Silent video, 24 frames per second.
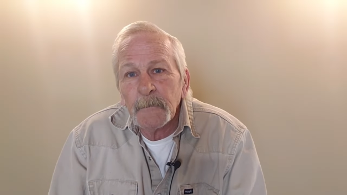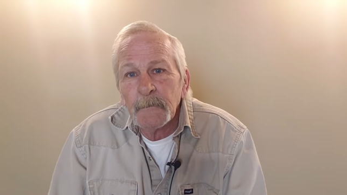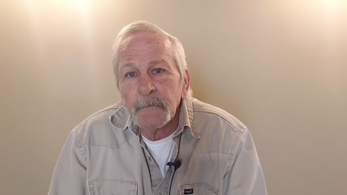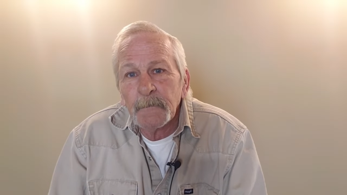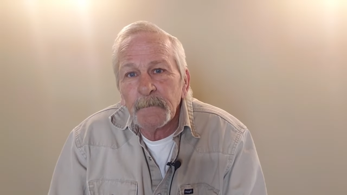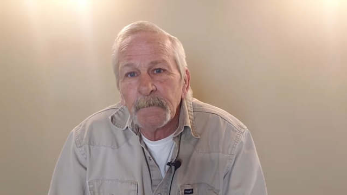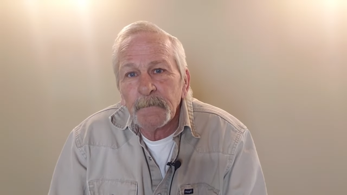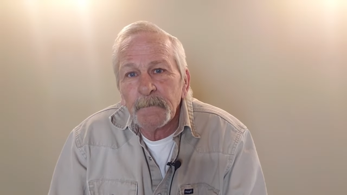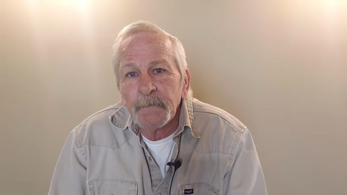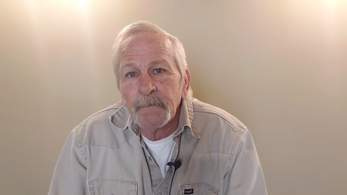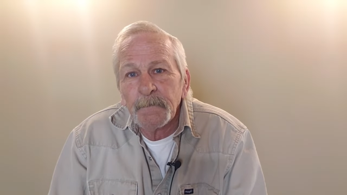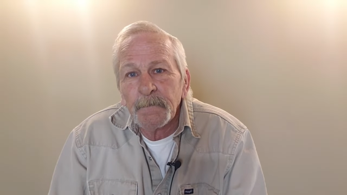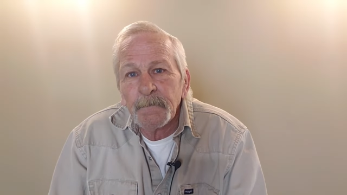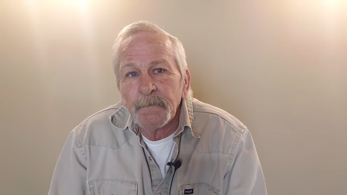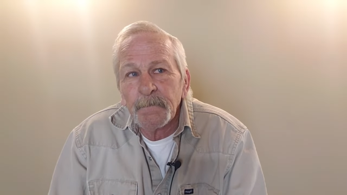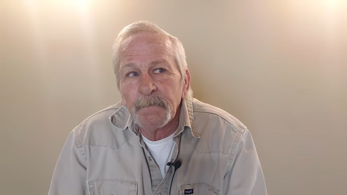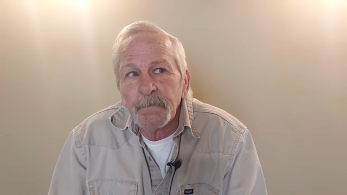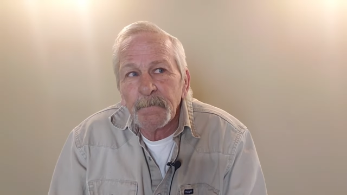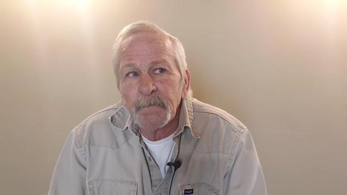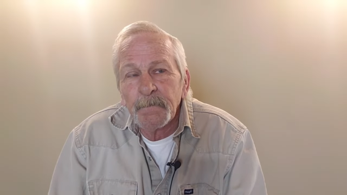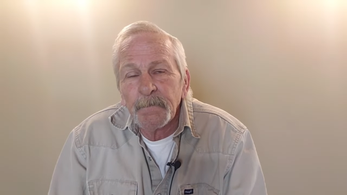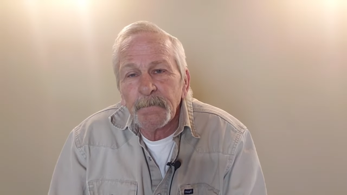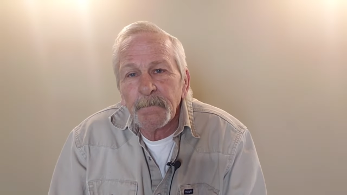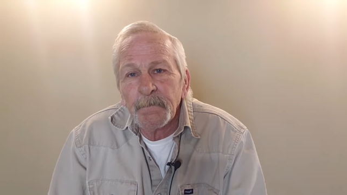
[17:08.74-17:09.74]

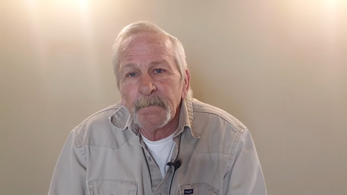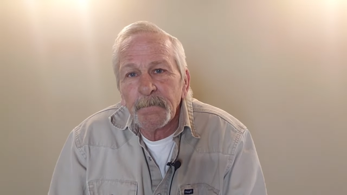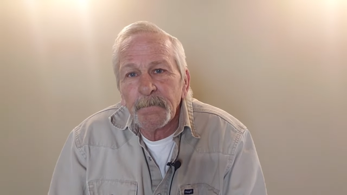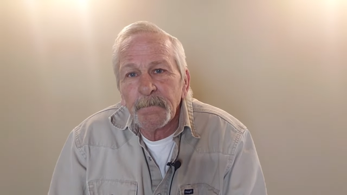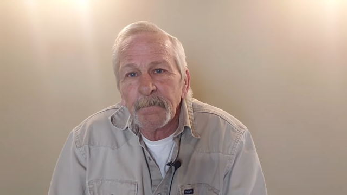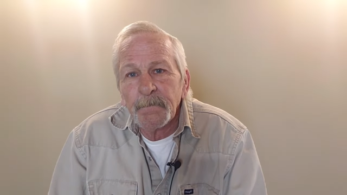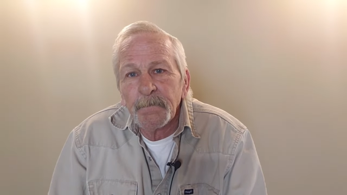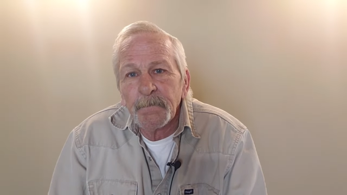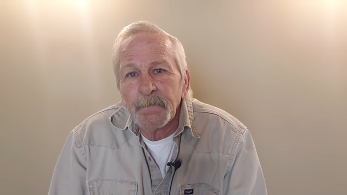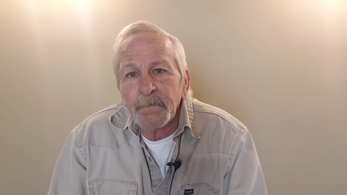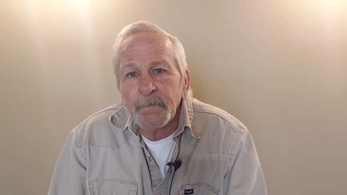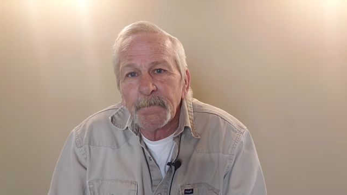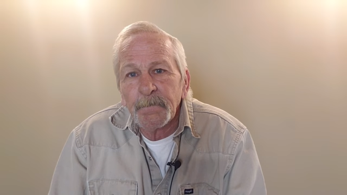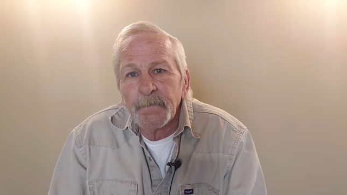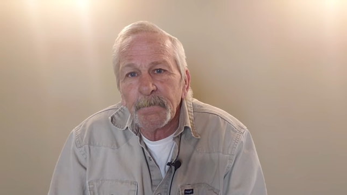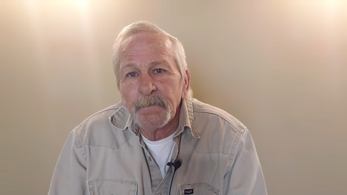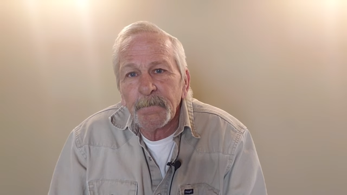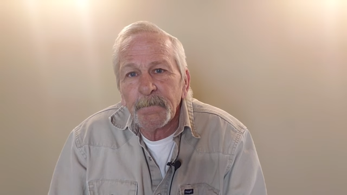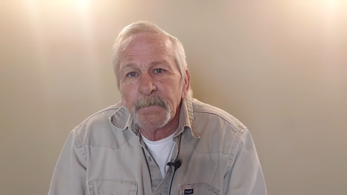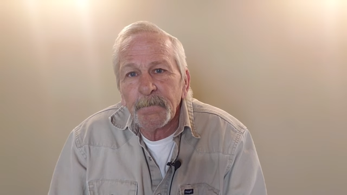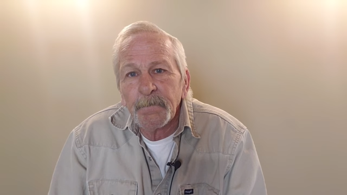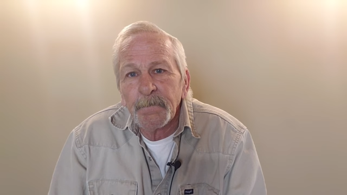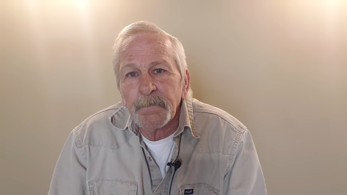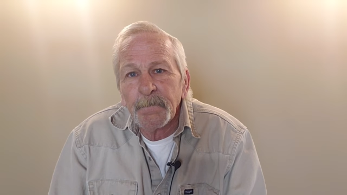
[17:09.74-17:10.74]

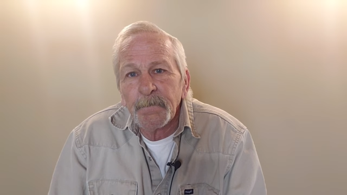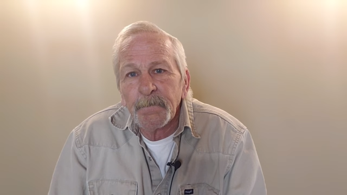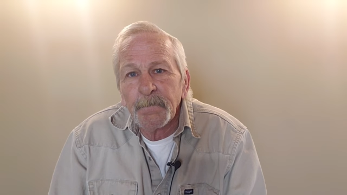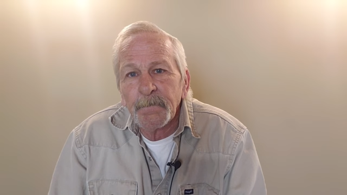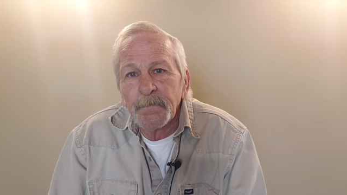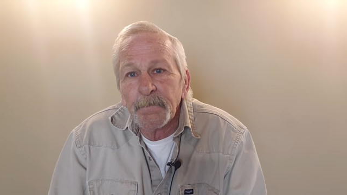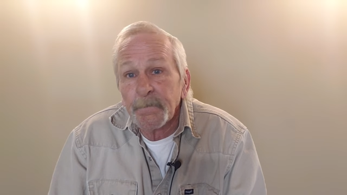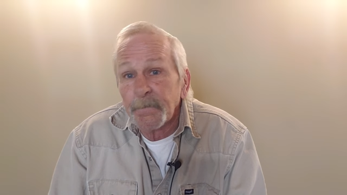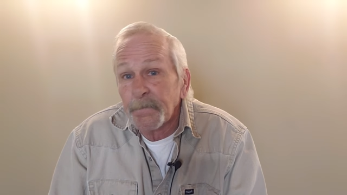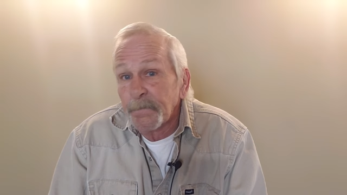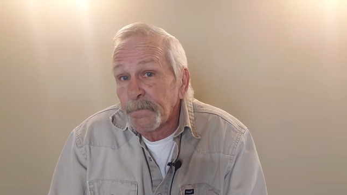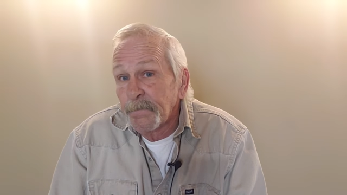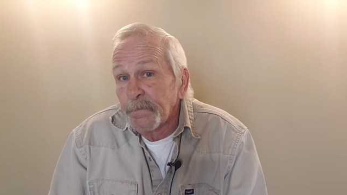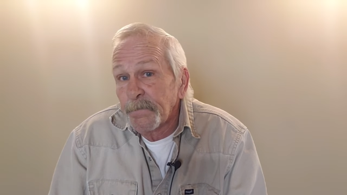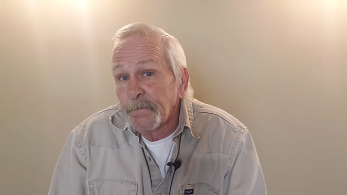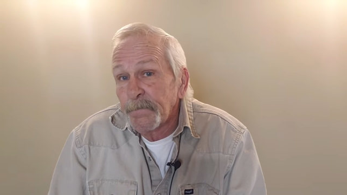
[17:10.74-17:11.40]
Nobody speaks.